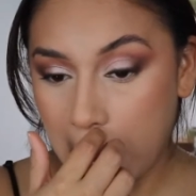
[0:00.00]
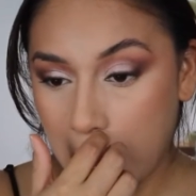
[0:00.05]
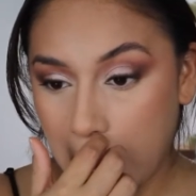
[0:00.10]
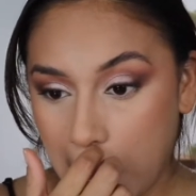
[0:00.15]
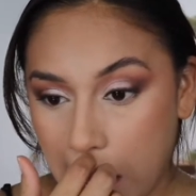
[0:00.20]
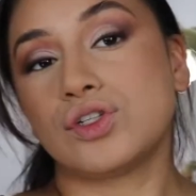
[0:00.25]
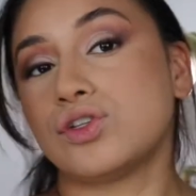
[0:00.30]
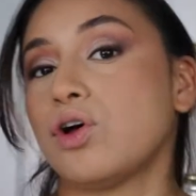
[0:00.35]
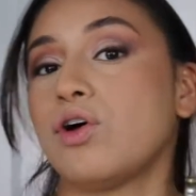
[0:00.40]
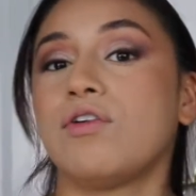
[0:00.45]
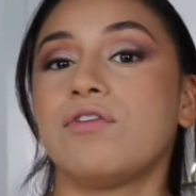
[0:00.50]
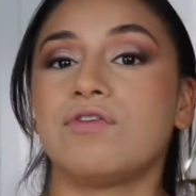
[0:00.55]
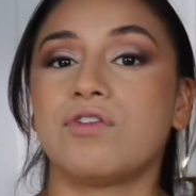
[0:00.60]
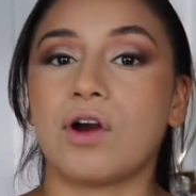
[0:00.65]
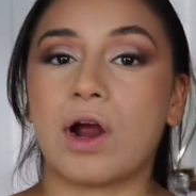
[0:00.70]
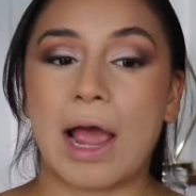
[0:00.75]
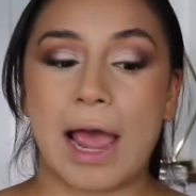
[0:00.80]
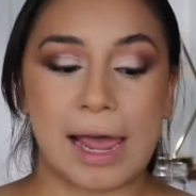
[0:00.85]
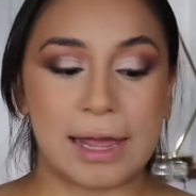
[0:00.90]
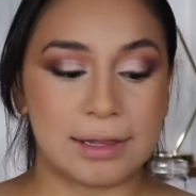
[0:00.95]
So
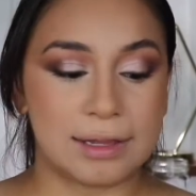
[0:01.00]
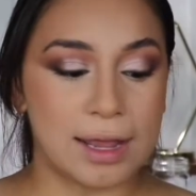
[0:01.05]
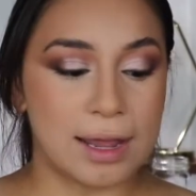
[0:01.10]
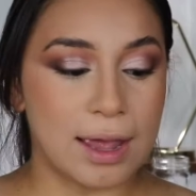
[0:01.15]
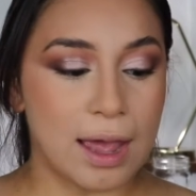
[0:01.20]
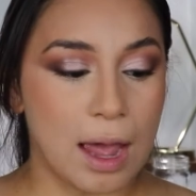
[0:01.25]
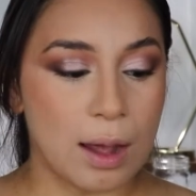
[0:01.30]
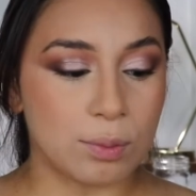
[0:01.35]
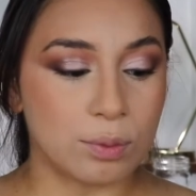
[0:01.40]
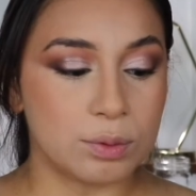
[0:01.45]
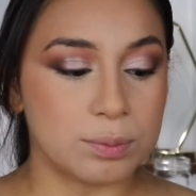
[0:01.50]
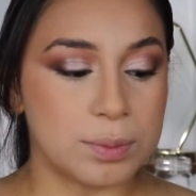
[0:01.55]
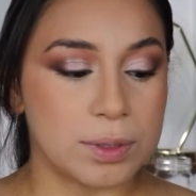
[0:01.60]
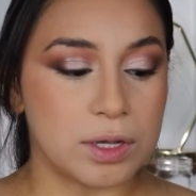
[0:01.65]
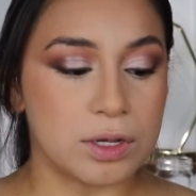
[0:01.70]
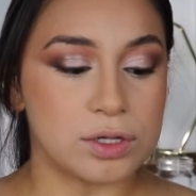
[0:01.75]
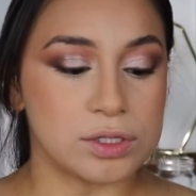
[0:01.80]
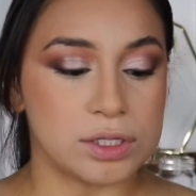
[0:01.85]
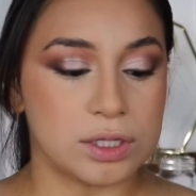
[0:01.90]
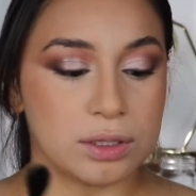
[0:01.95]
for highlight, I will be
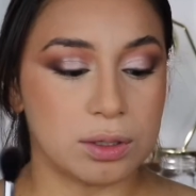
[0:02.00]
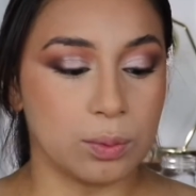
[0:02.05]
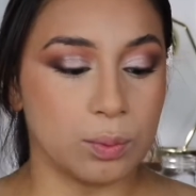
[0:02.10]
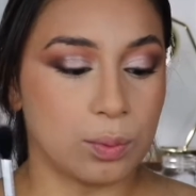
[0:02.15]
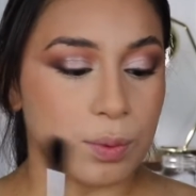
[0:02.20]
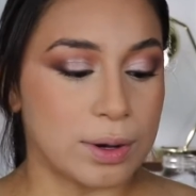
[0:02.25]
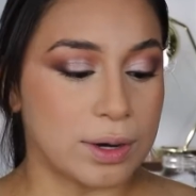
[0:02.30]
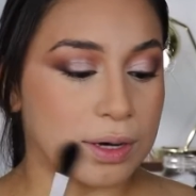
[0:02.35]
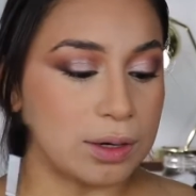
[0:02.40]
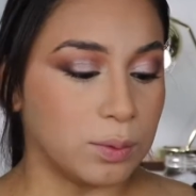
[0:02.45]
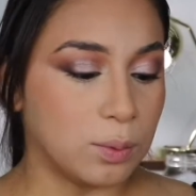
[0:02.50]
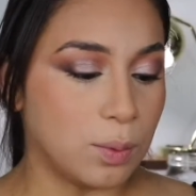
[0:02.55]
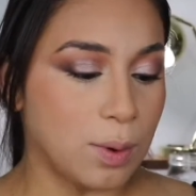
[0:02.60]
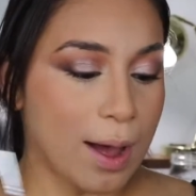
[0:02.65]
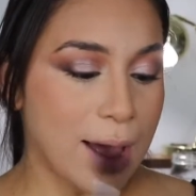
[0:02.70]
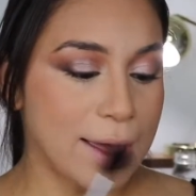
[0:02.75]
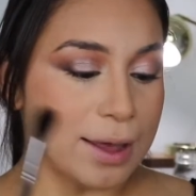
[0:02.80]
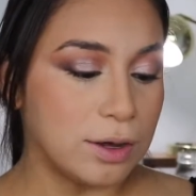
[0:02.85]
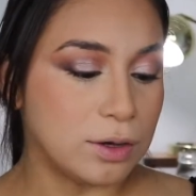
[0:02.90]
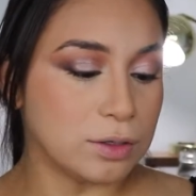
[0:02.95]
using the Wet n
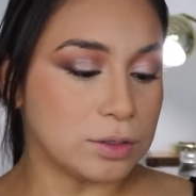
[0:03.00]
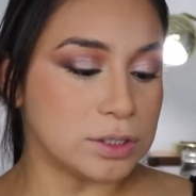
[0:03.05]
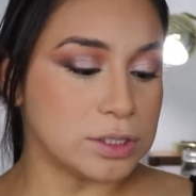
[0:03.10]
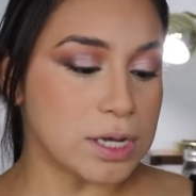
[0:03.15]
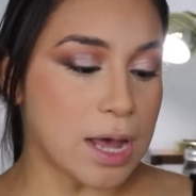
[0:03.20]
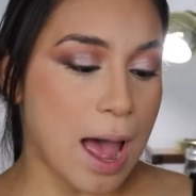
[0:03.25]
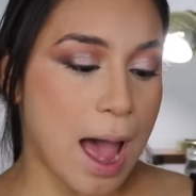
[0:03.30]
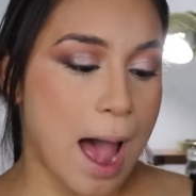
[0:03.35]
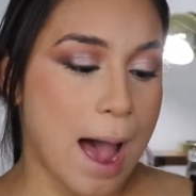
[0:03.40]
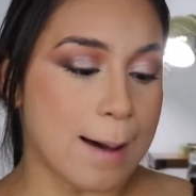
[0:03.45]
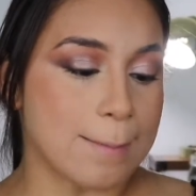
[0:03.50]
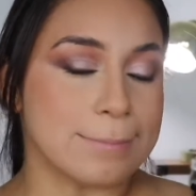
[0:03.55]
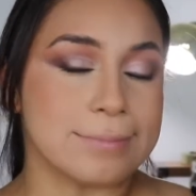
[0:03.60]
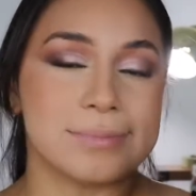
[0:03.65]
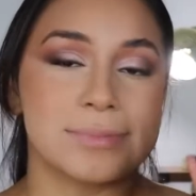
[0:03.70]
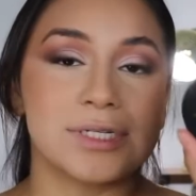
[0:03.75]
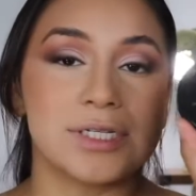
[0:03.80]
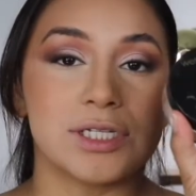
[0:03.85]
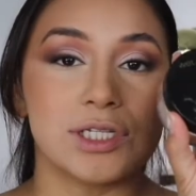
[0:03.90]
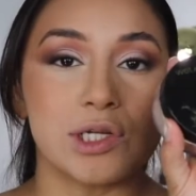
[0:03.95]
Wild
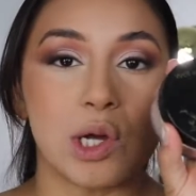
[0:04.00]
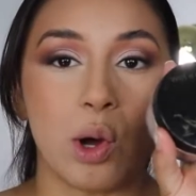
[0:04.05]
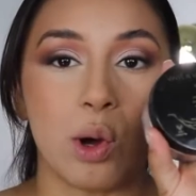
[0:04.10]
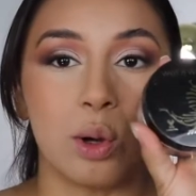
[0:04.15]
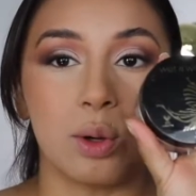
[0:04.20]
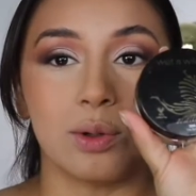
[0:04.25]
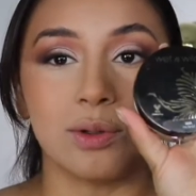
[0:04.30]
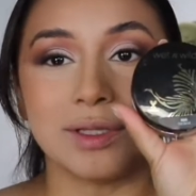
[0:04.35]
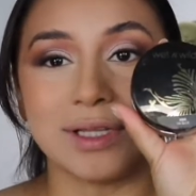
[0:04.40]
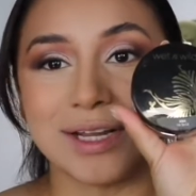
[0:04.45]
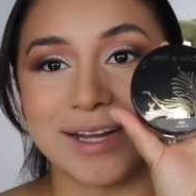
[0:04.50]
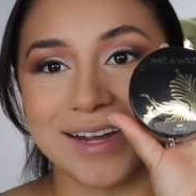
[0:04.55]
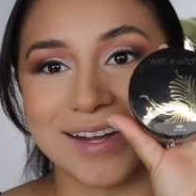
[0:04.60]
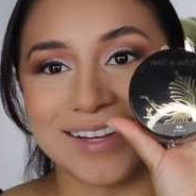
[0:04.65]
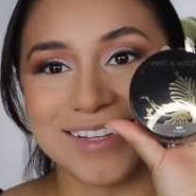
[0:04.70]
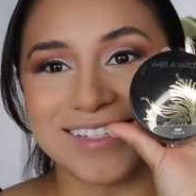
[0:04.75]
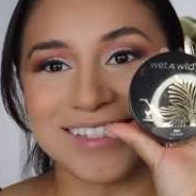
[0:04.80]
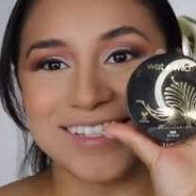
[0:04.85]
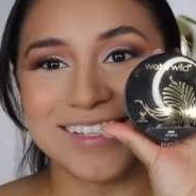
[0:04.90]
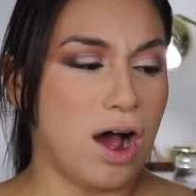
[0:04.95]
I'm So
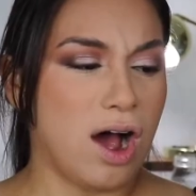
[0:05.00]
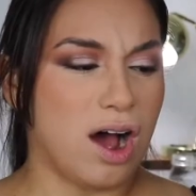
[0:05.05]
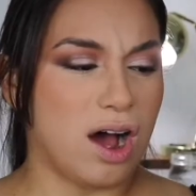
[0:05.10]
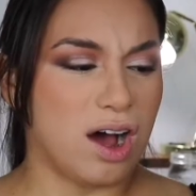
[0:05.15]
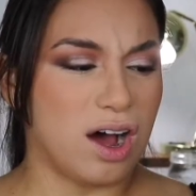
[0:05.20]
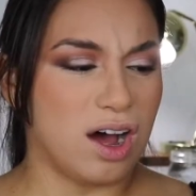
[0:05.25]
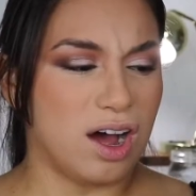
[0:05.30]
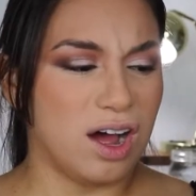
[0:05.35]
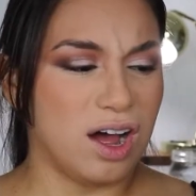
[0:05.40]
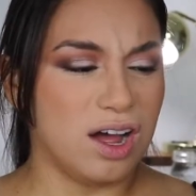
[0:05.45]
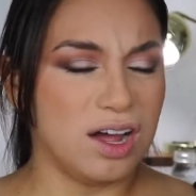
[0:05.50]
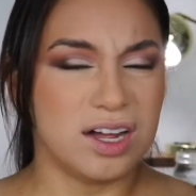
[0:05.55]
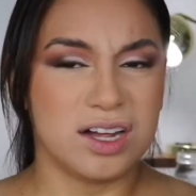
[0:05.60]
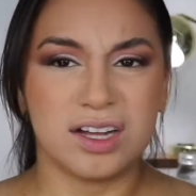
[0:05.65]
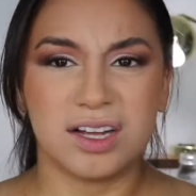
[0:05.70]
Lit. I